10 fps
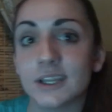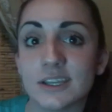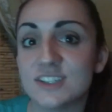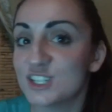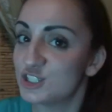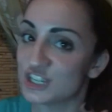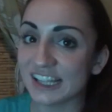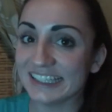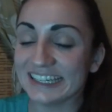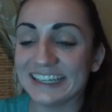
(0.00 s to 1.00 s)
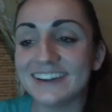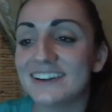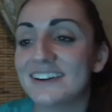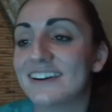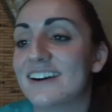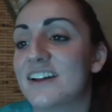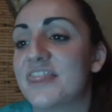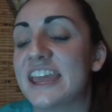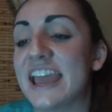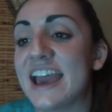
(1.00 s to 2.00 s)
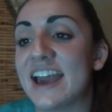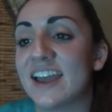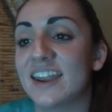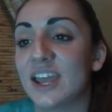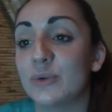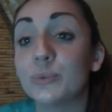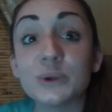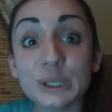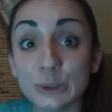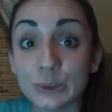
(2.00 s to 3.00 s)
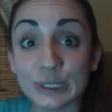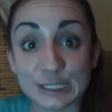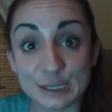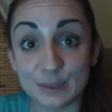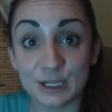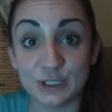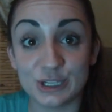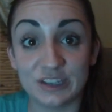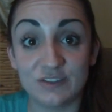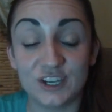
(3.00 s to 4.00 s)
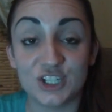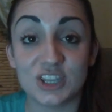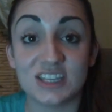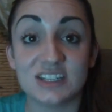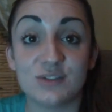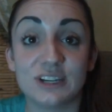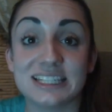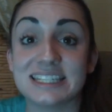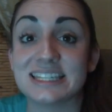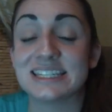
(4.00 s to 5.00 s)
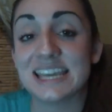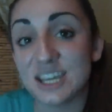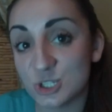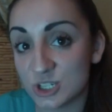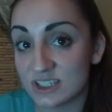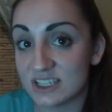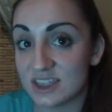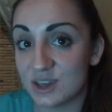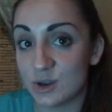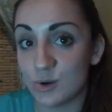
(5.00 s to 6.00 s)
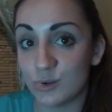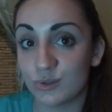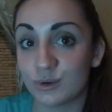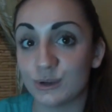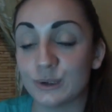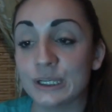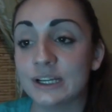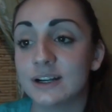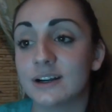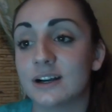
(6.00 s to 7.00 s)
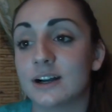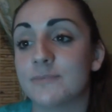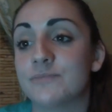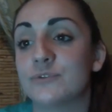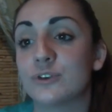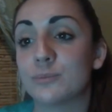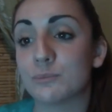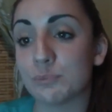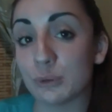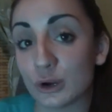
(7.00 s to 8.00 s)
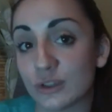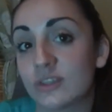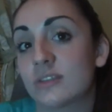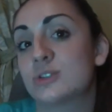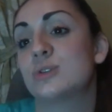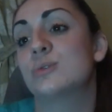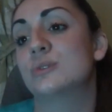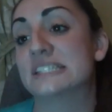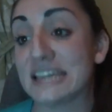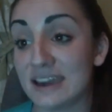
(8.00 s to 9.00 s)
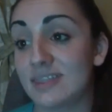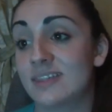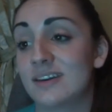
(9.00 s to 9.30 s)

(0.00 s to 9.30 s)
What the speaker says: is a jelly. They had a really cool exhibit on jellyfish and the different stages that they go through from birth to death.